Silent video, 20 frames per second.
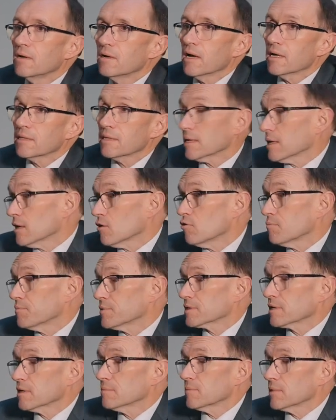And then I hope
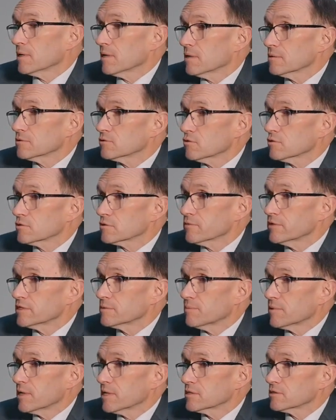it can be a source of
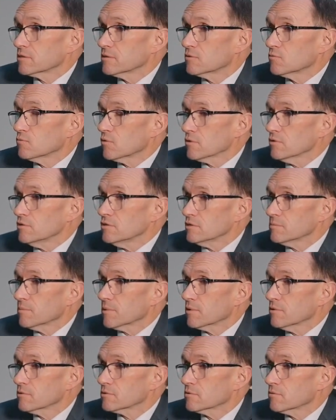inspiration to others,
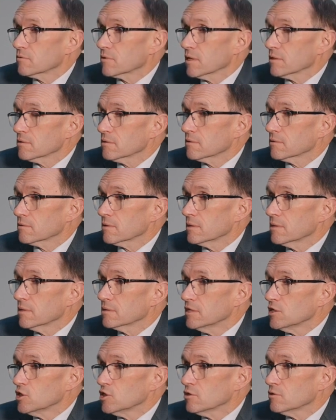because you get, in
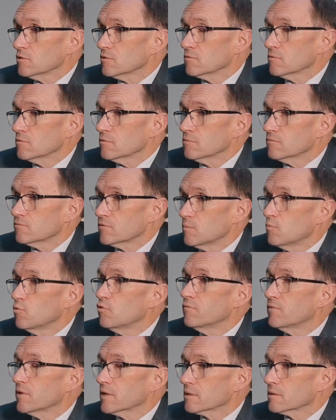addition to
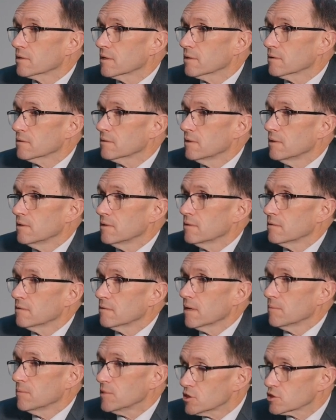removing the
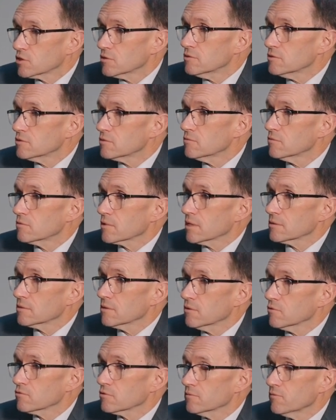emissions, you get a
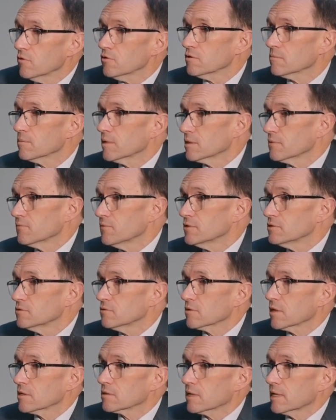lot of other benefits.
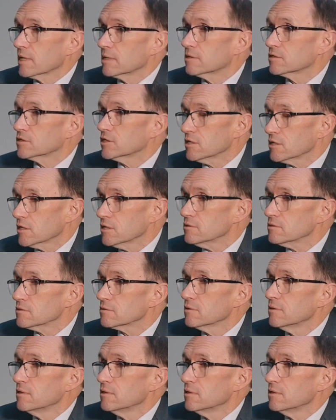You get cleaner cities.